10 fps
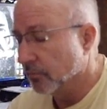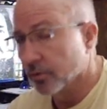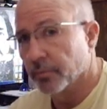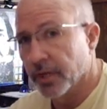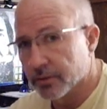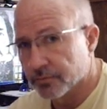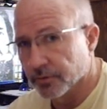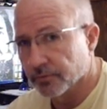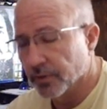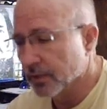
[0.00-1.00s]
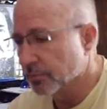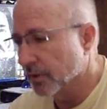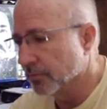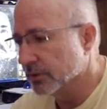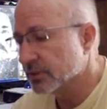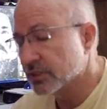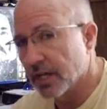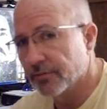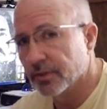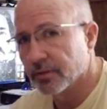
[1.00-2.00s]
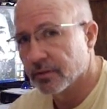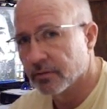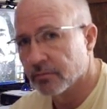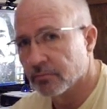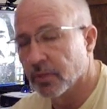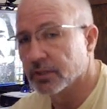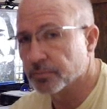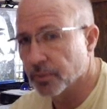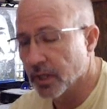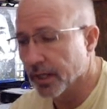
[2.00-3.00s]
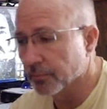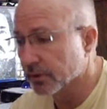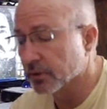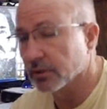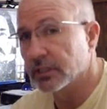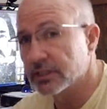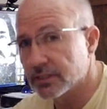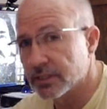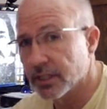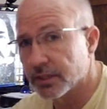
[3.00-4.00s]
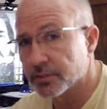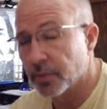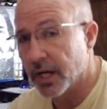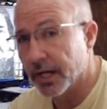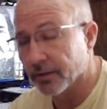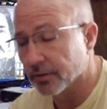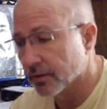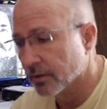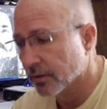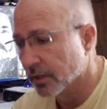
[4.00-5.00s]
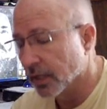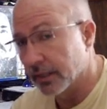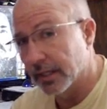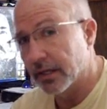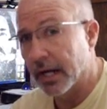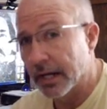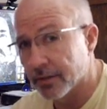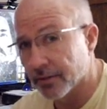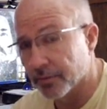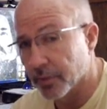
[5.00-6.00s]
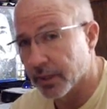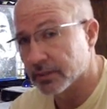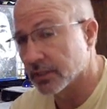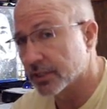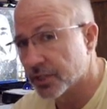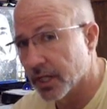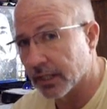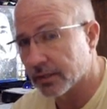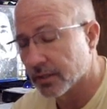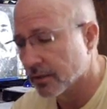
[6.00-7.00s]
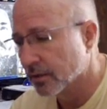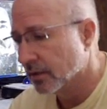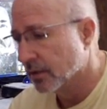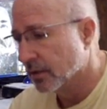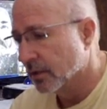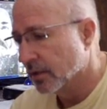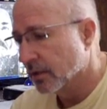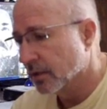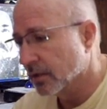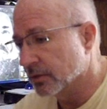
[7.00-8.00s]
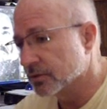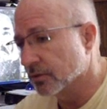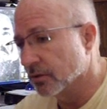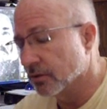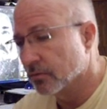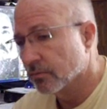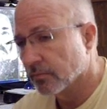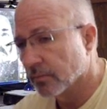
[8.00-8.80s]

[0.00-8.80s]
with the Bakersfield Fire Department seven months prior but the list had expired and they'd hired everybody because I checked and so